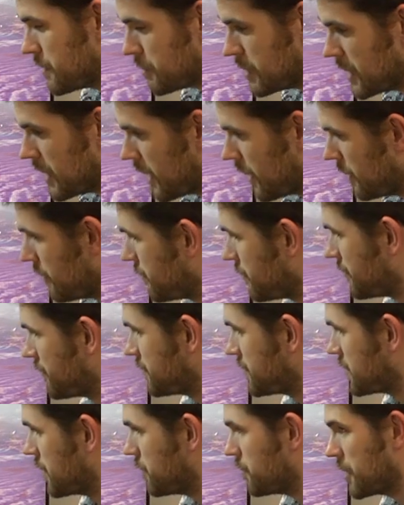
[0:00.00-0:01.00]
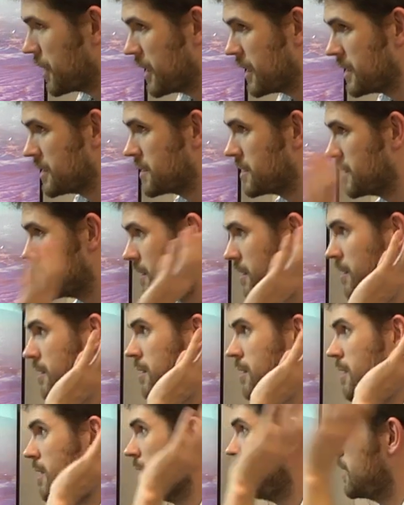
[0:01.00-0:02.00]
We have some planets that
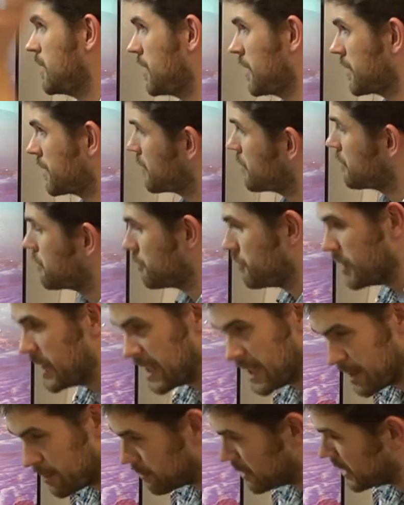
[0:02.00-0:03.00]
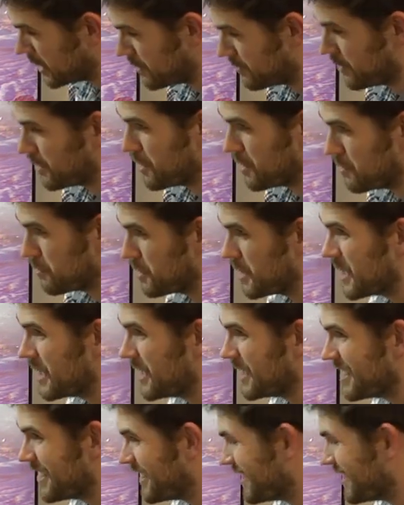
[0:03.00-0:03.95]
are like really, really far away,